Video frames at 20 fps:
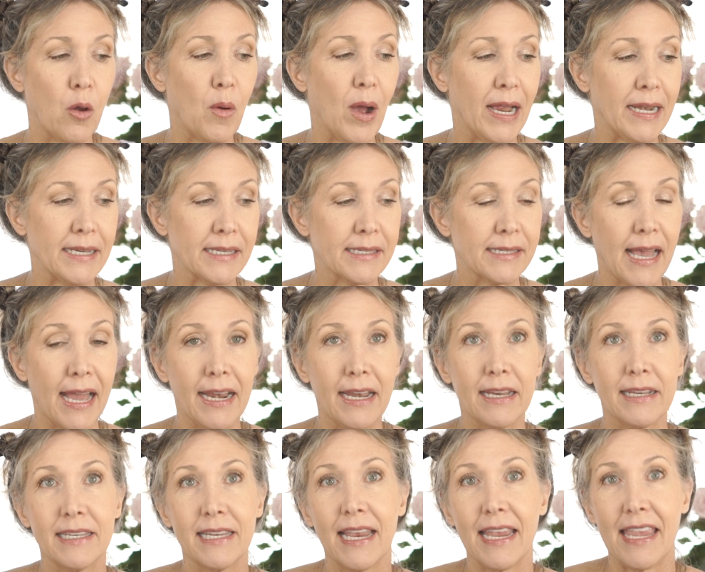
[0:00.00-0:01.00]
I
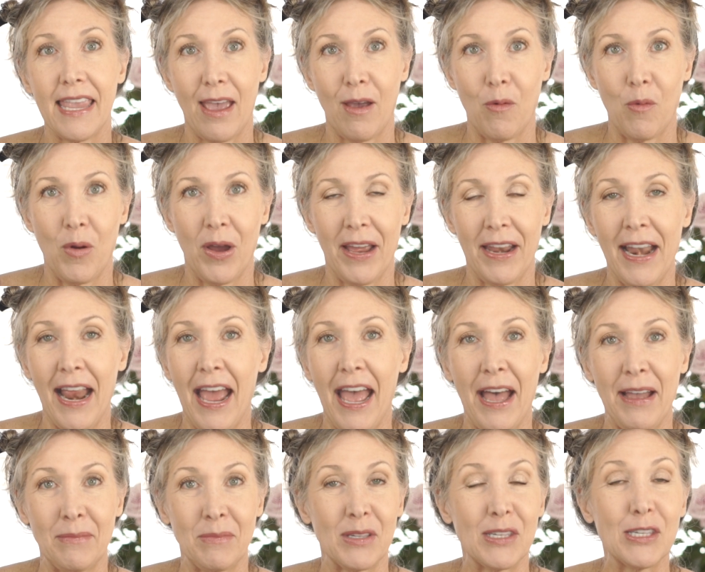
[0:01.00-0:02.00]
decided to get one.
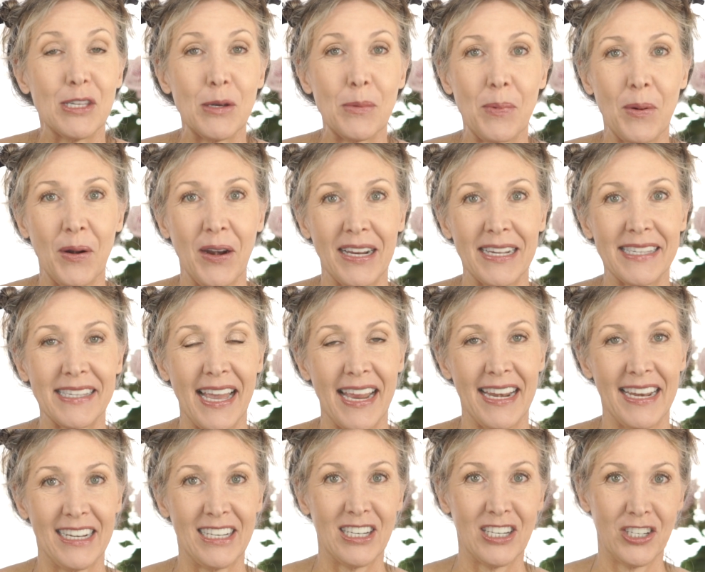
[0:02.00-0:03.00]
I'm super
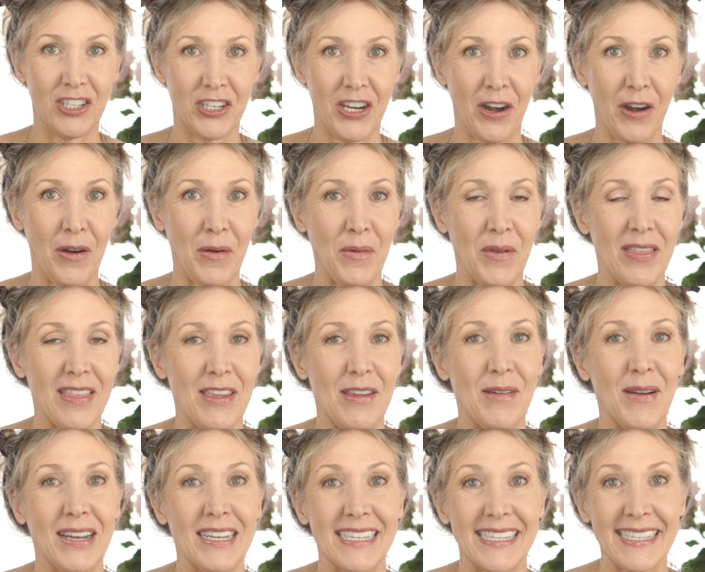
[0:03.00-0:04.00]
excited to share it with you.
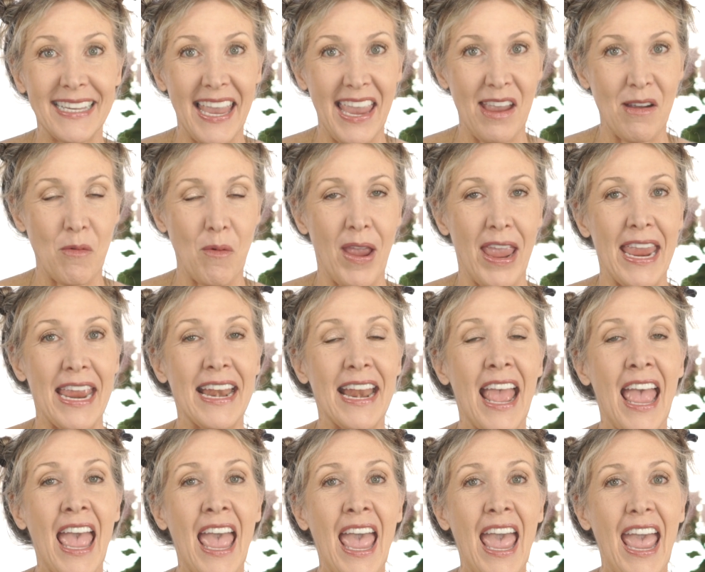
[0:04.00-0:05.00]
I just can't wait.
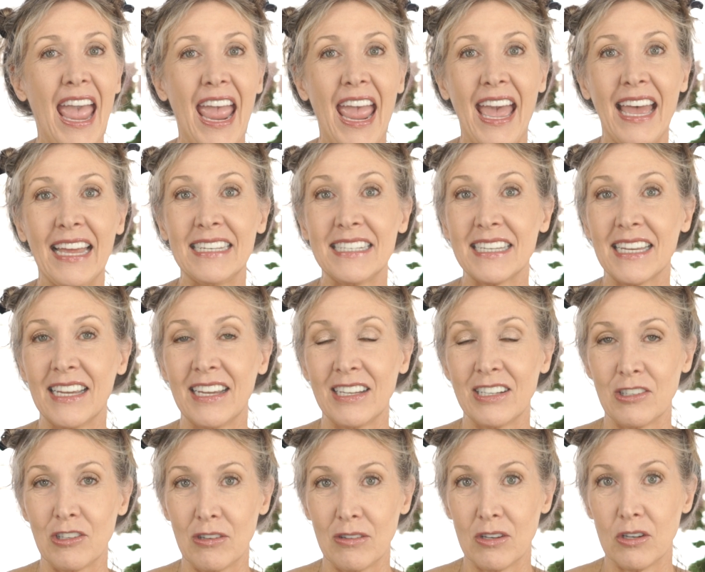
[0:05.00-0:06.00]
And
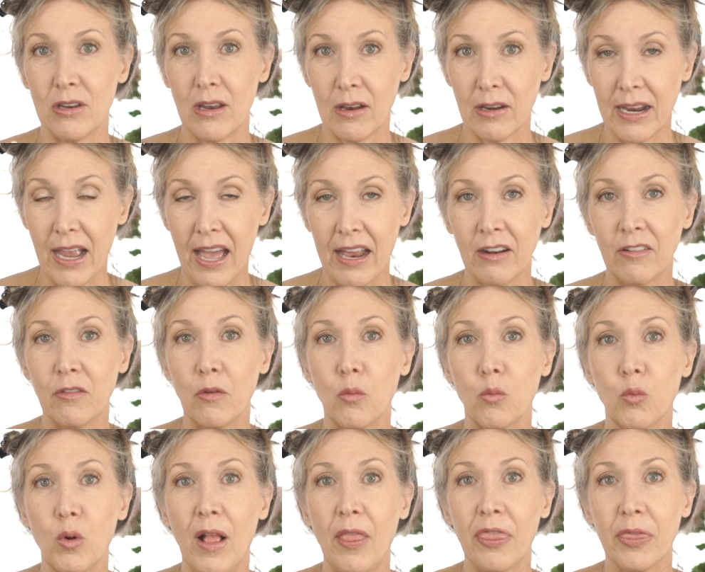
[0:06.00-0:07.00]
to kind of
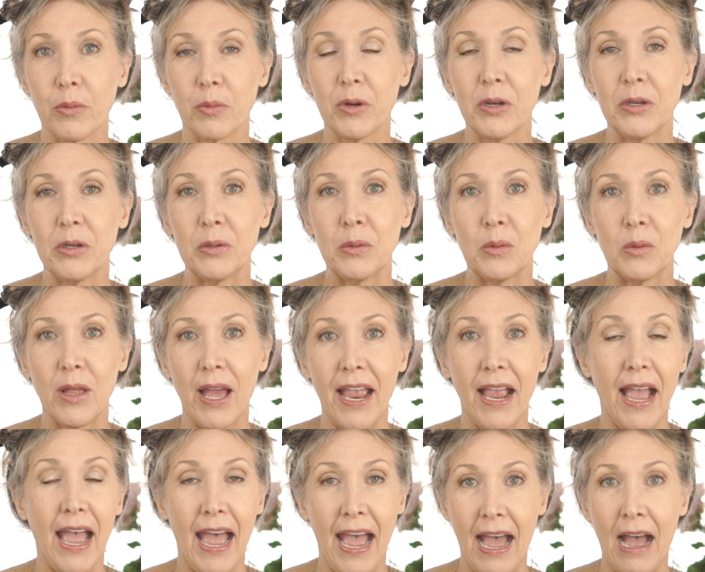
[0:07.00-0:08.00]
run through like
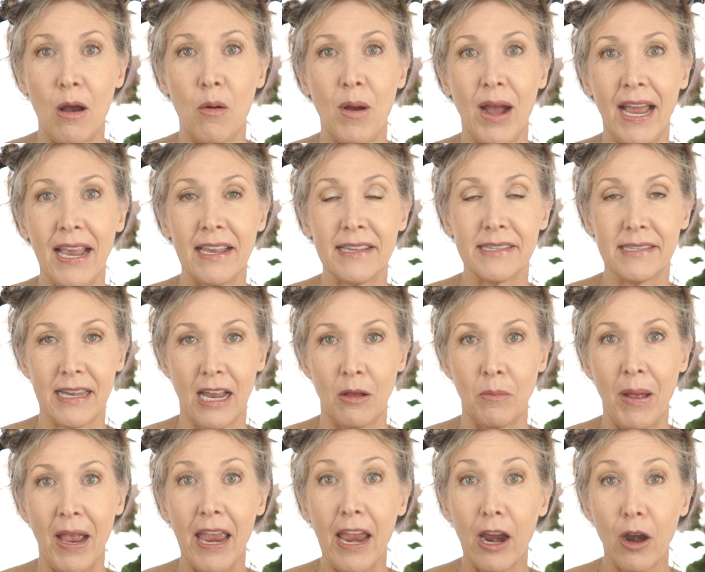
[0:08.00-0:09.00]
how I style
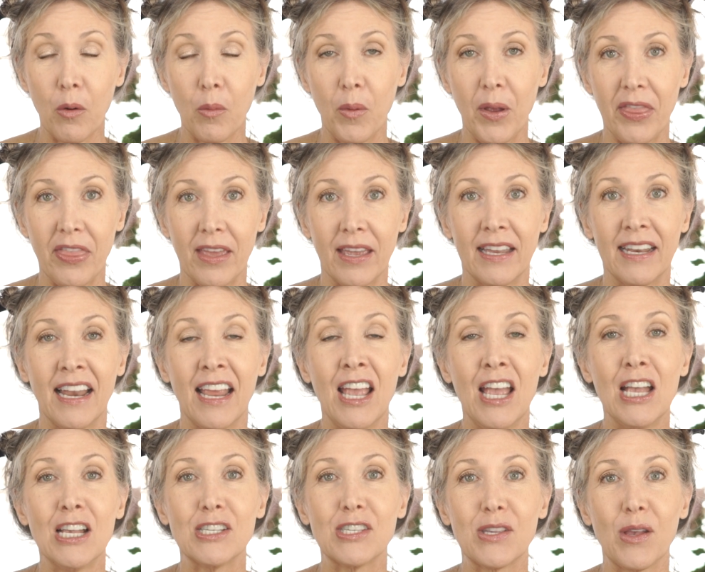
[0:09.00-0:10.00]
my hair with it
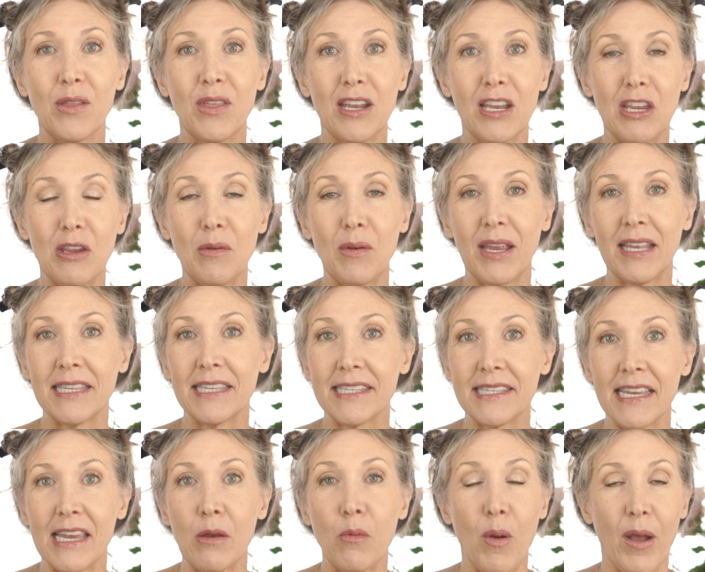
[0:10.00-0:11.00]
so that you can
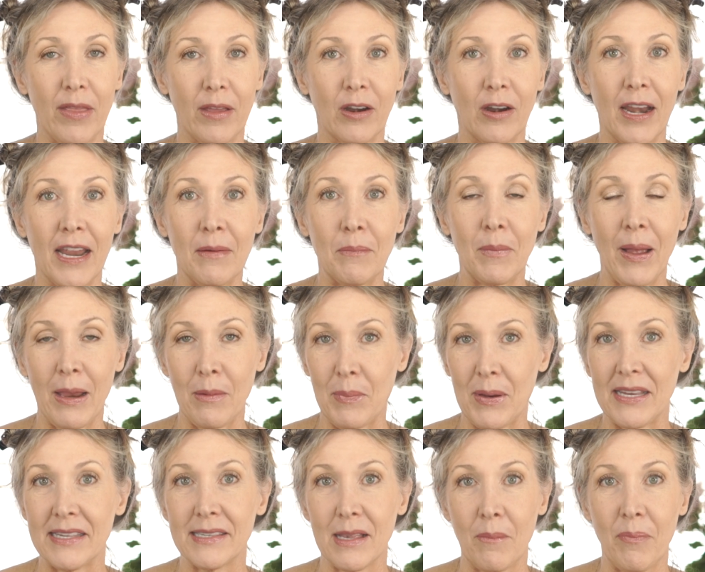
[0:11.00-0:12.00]
see whether it might
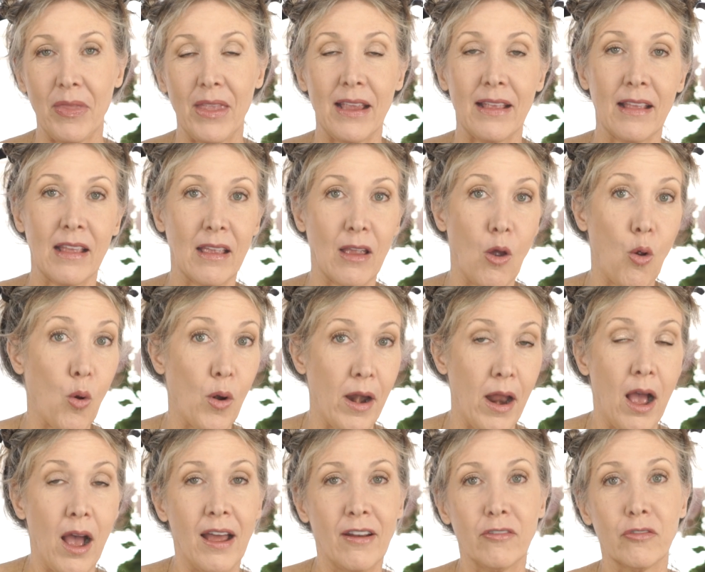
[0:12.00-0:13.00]
be something or
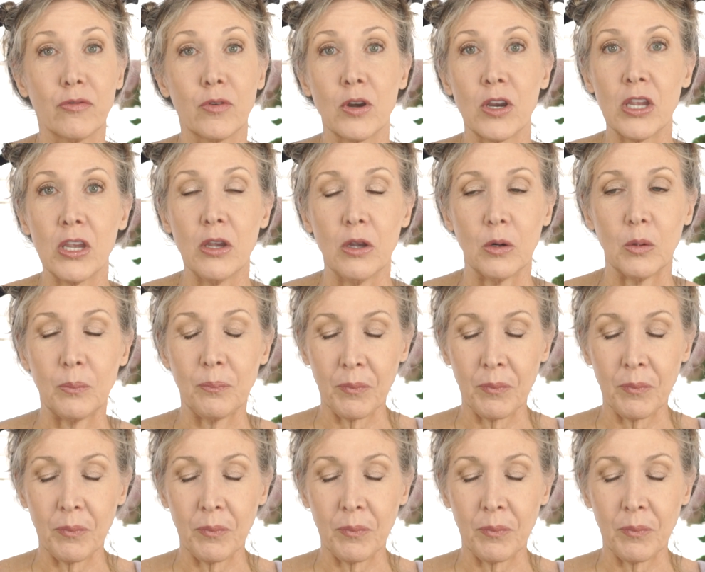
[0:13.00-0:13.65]
not for you.